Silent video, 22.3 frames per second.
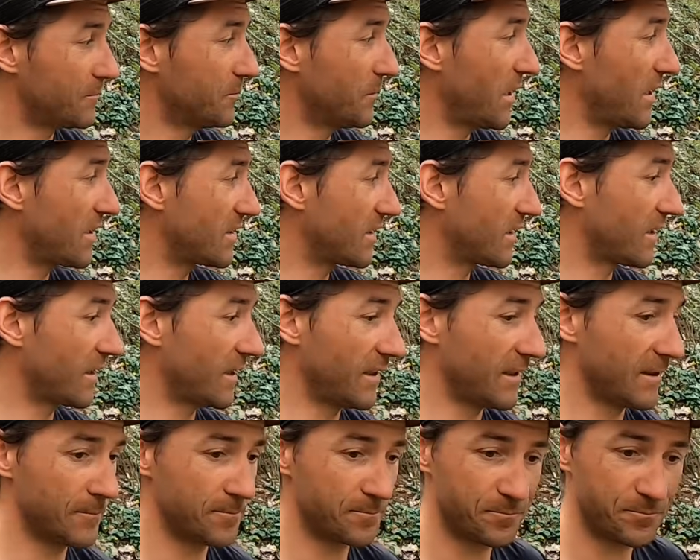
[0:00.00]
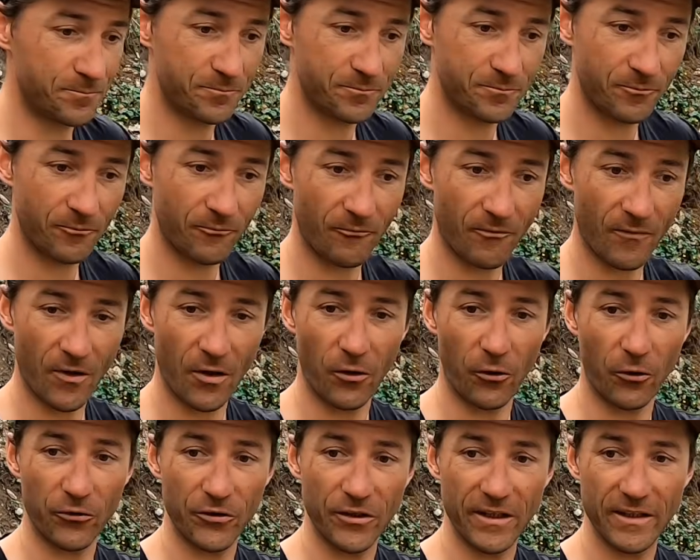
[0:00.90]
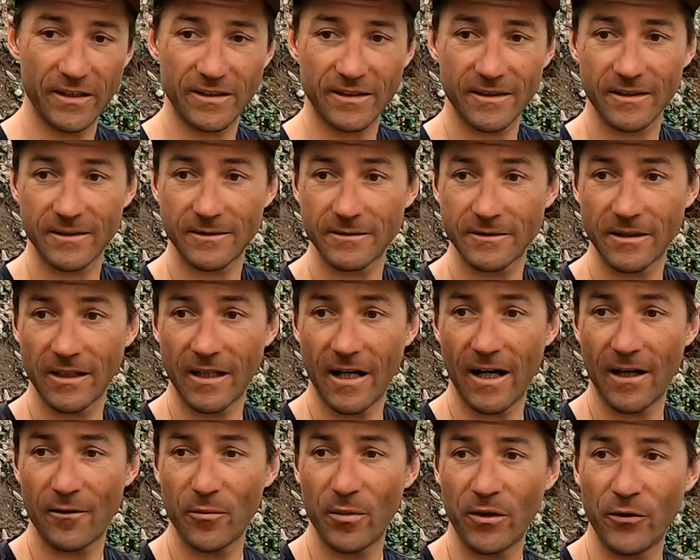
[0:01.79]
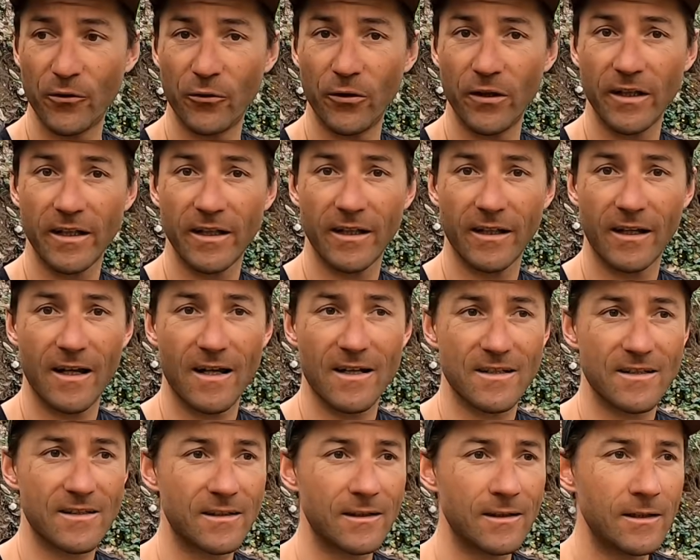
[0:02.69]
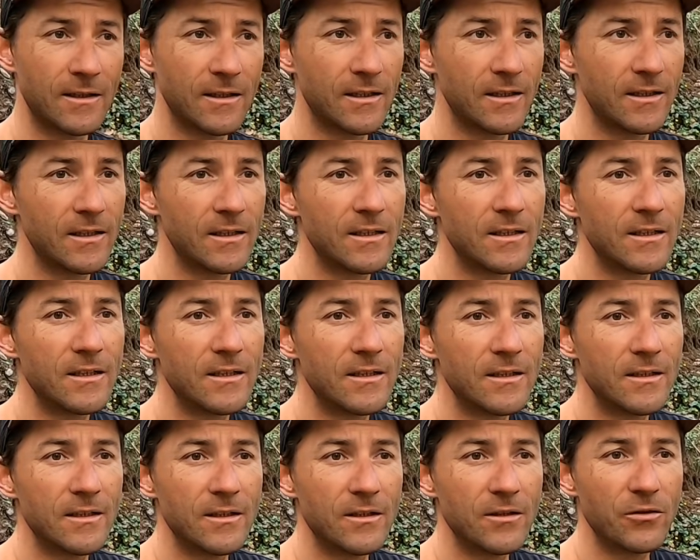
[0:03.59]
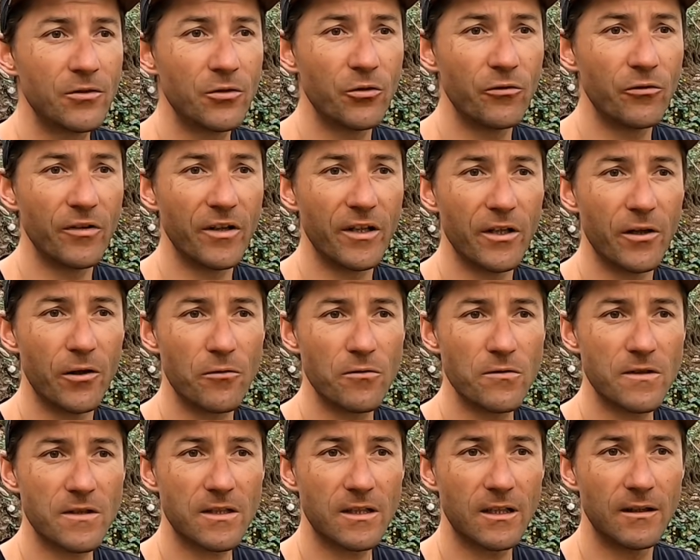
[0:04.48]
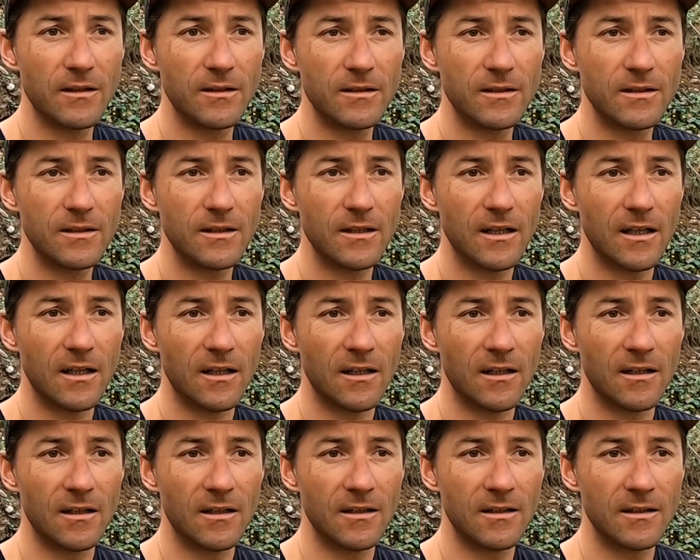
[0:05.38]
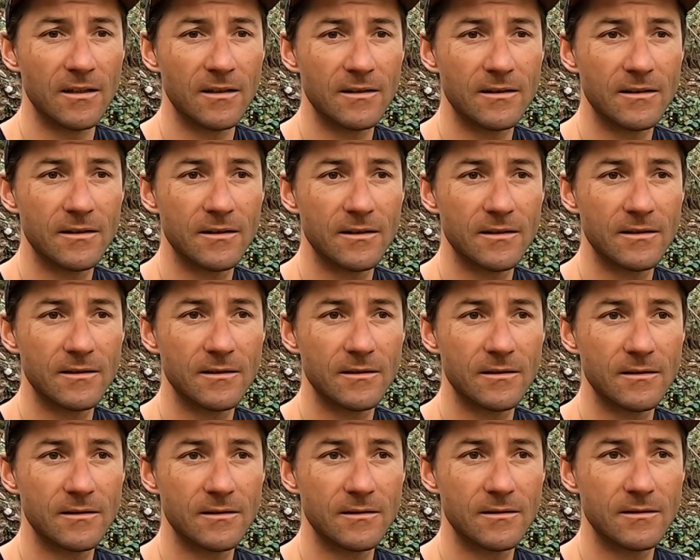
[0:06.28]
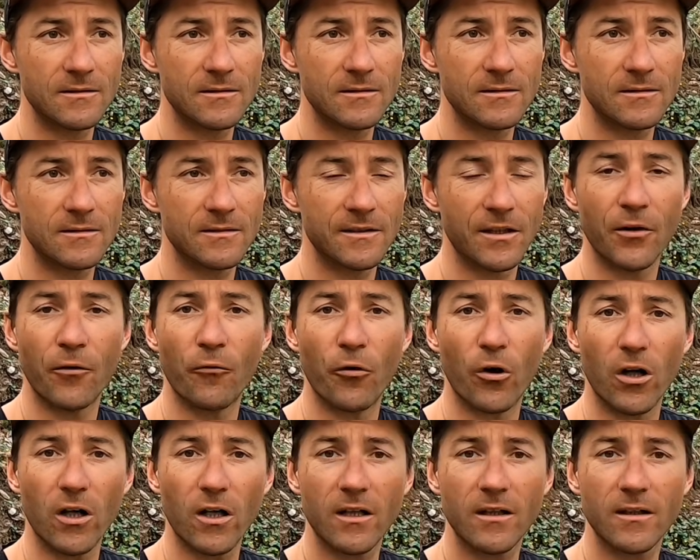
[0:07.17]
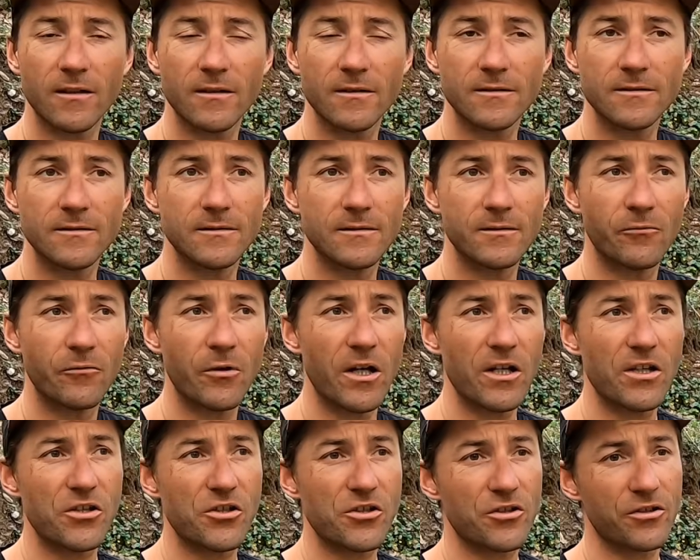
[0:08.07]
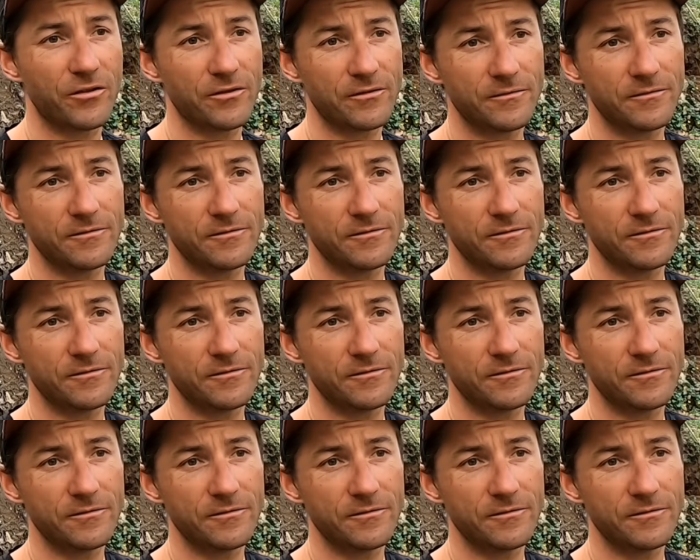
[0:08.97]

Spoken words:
Basically, all this that I have been doing in last 2 videos uh, didn't work, which,